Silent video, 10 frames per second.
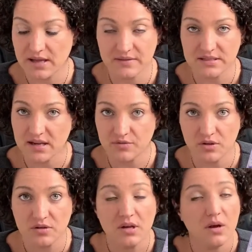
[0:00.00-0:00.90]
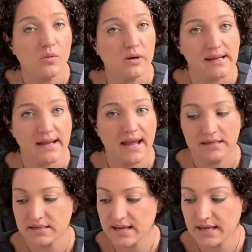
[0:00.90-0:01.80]
and the Devil working
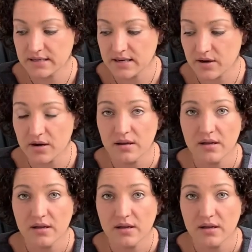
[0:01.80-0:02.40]
hand in hand here,